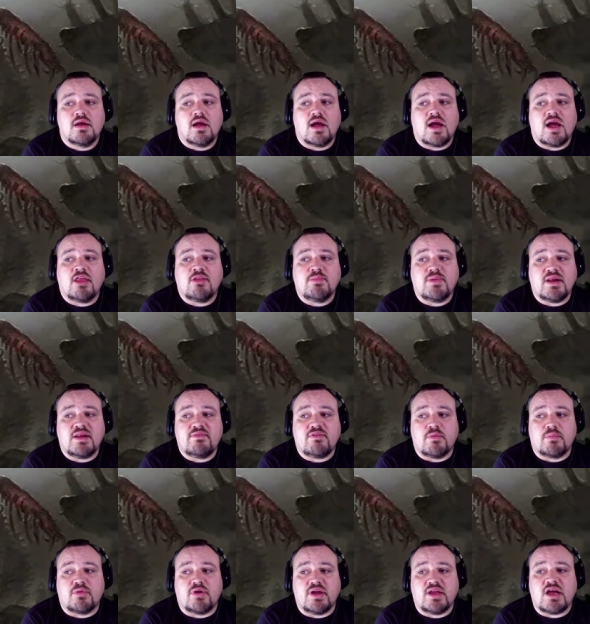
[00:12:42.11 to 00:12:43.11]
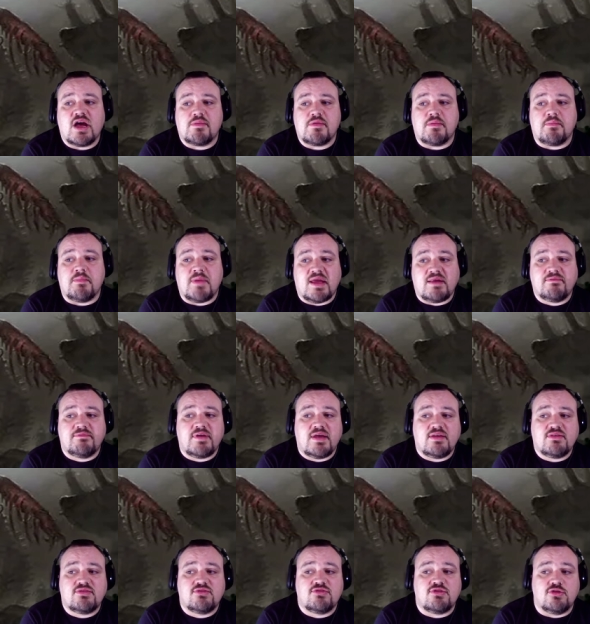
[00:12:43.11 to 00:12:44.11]
At the beginning of your pre-combat main
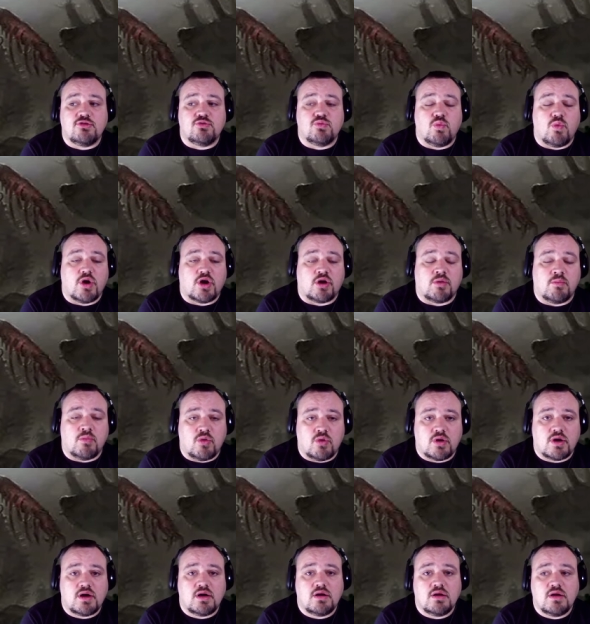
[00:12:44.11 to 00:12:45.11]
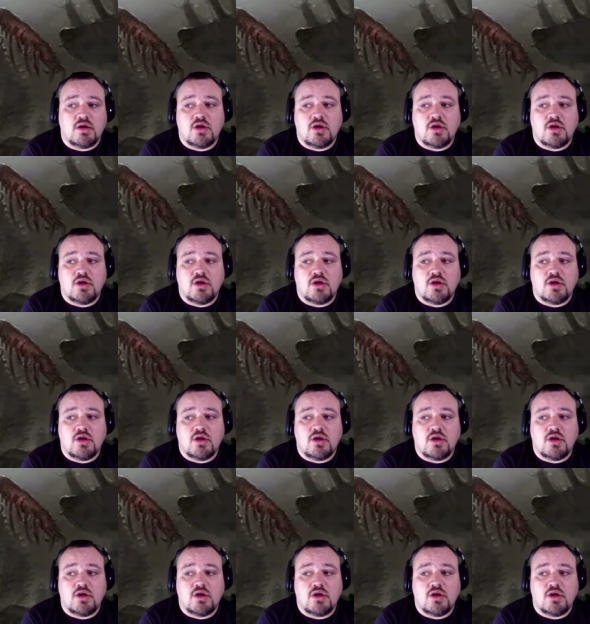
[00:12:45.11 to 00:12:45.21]
phase, choose 1 or more.